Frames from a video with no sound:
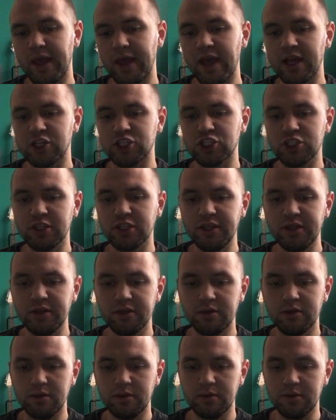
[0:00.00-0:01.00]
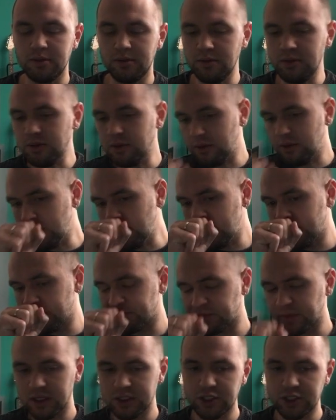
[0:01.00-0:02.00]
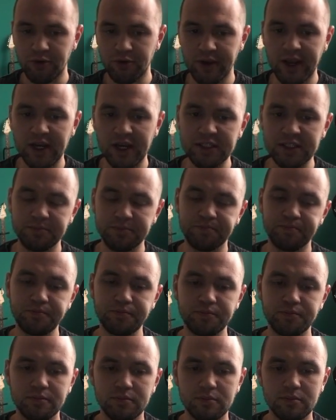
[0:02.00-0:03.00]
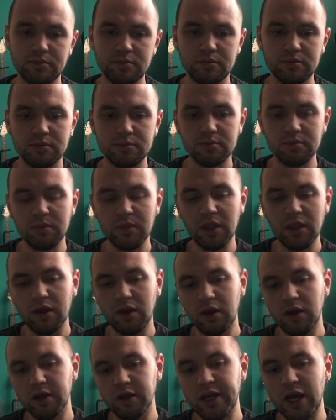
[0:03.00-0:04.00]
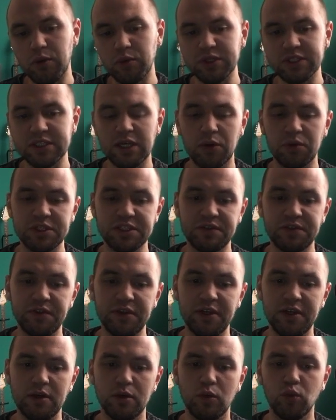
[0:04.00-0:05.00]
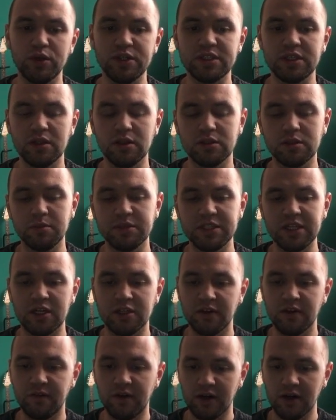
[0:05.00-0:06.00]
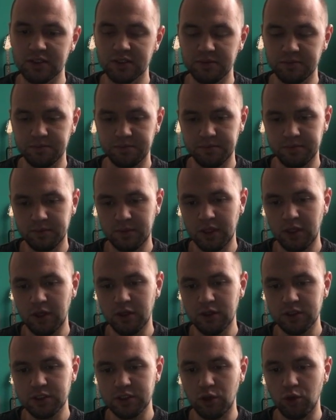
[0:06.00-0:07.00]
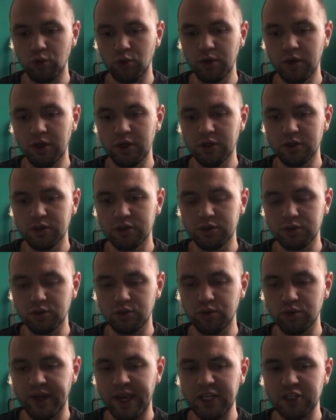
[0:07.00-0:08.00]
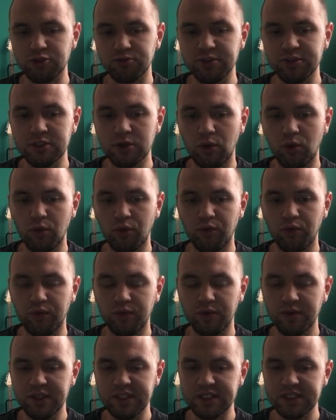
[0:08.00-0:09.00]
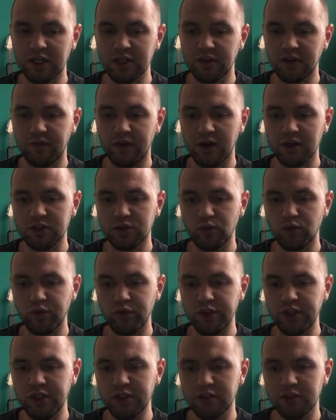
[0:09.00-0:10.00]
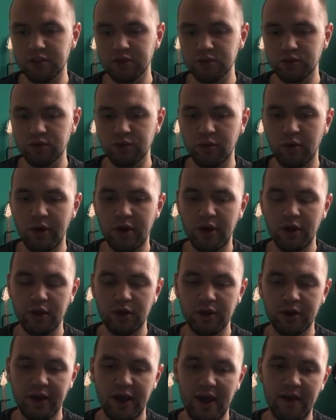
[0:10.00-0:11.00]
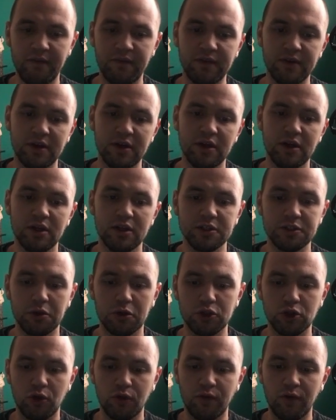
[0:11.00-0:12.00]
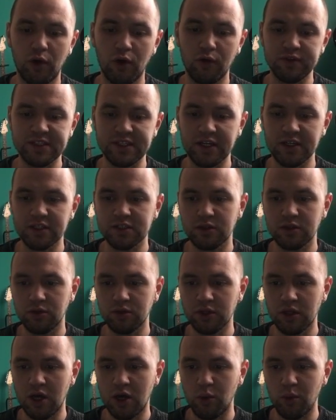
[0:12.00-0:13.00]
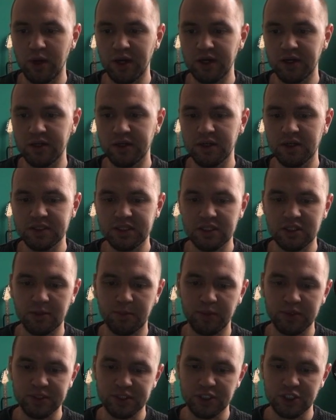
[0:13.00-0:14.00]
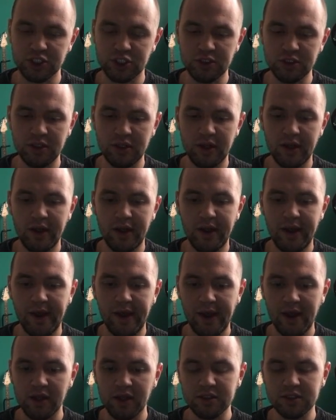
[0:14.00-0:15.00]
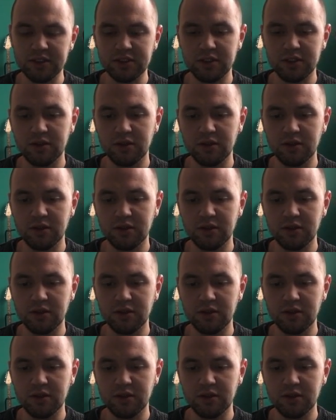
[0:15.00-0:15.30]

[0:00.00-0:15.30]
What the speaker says: actually sorry guys, covers our sphere with a little bit artifact. So to get rid of this artifact, we need to have sort of offset on our center position, and